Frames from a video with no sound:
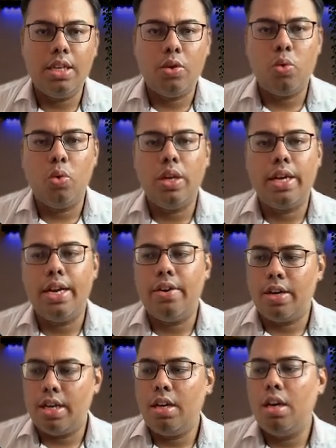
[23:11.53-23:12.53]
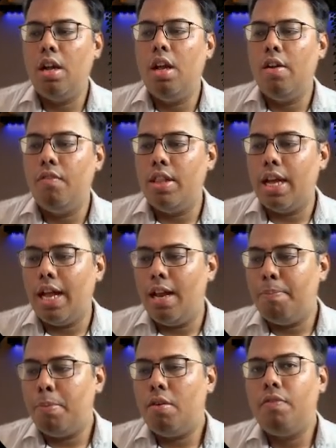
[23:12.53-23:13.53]
code can run with the
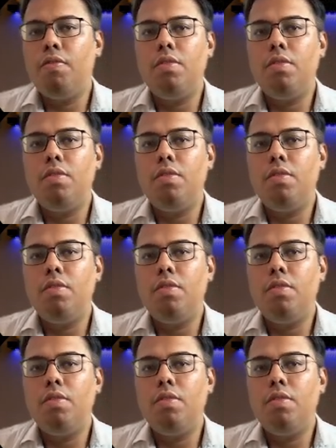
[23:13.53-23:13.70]
help of